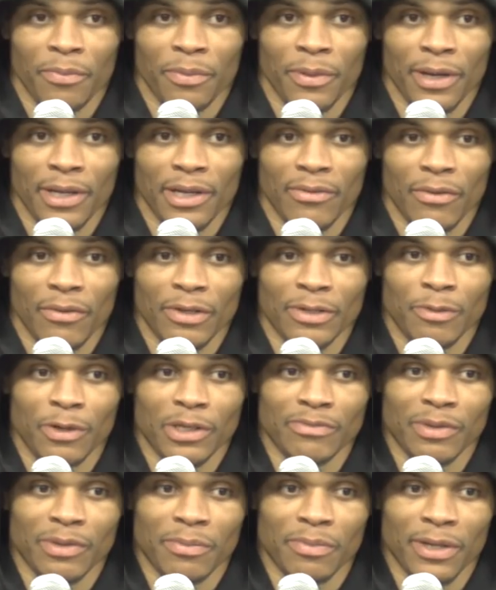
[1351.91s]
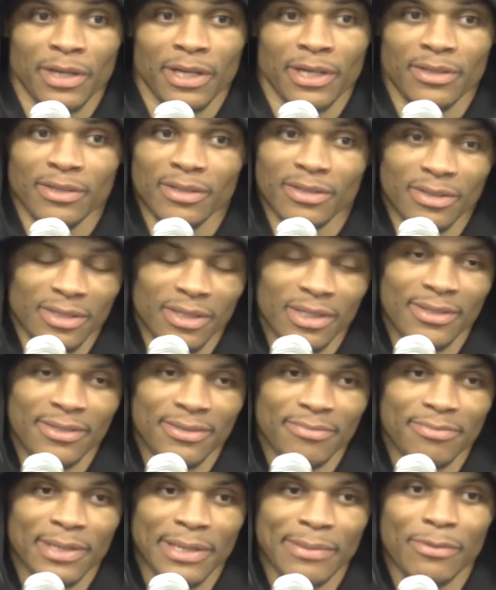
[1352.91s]
playing the way he's supposed to be playing,
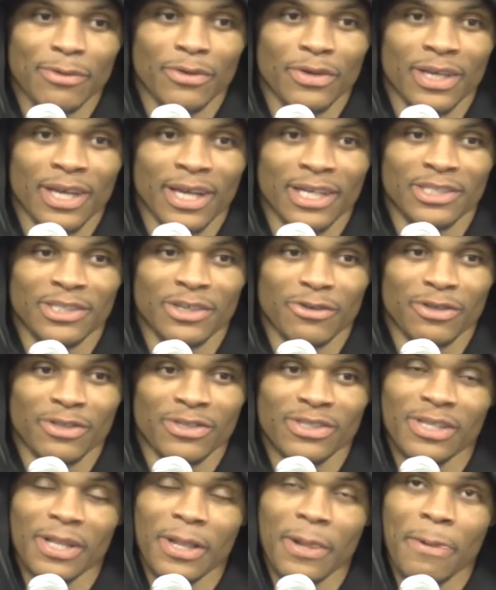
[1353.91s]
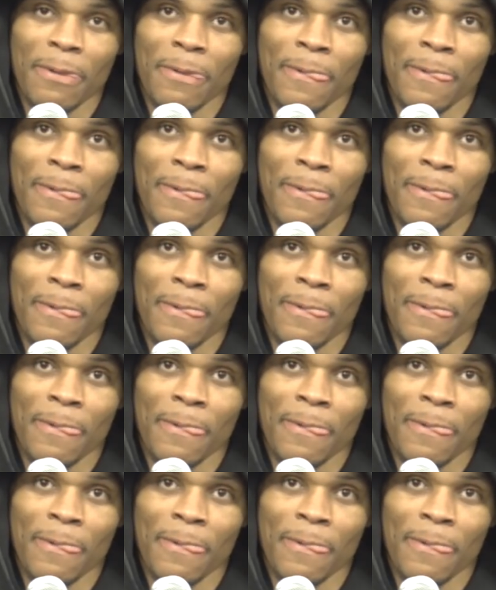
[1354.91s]
then people catch notice.